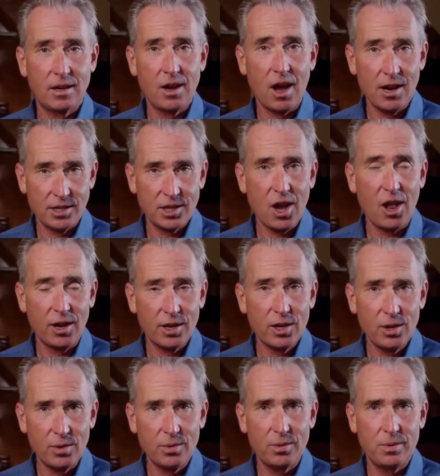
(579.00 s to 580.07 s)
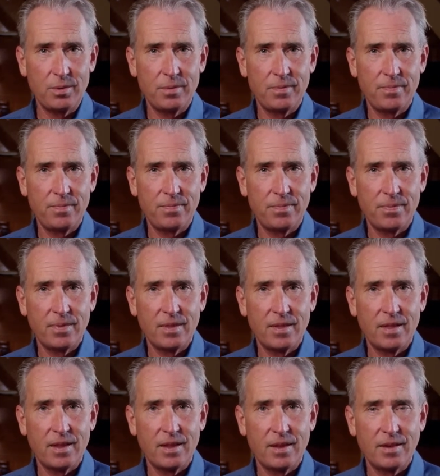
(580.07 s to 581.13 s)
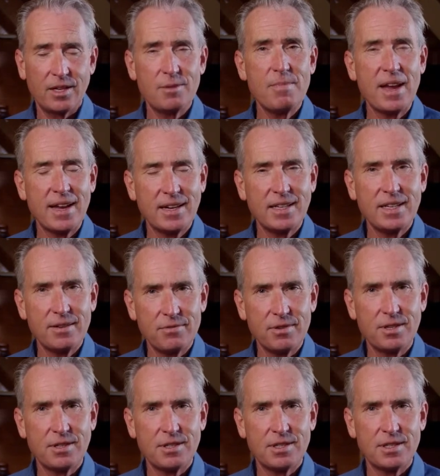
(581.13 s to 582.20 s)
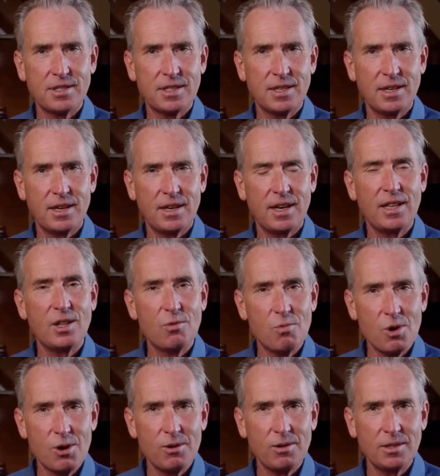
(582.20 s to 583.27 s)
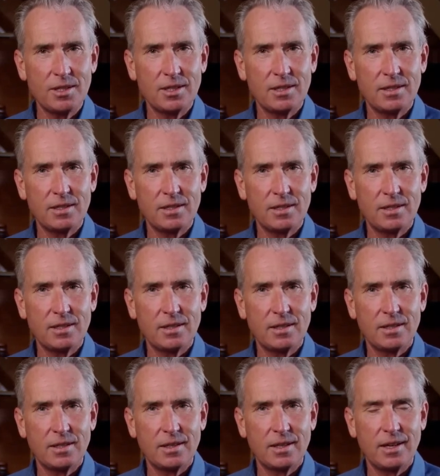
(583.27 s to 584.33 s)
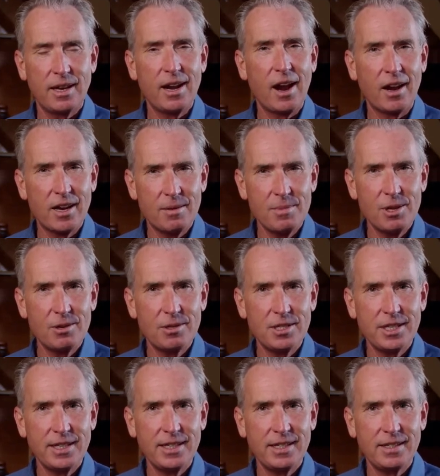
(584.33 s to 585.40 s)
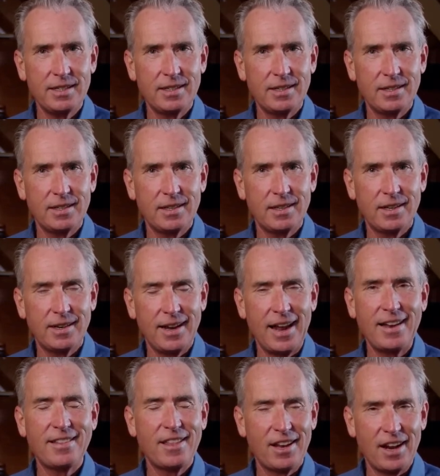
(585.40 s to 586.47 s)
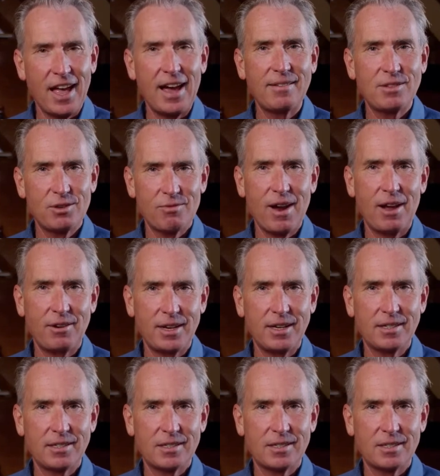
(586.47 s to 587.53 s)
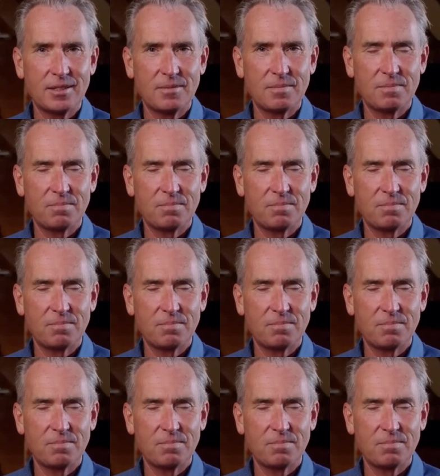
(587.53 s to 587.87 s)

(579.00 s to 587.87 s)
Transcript: God is calling you to make a difference in the world, in our community, and in the lives around us.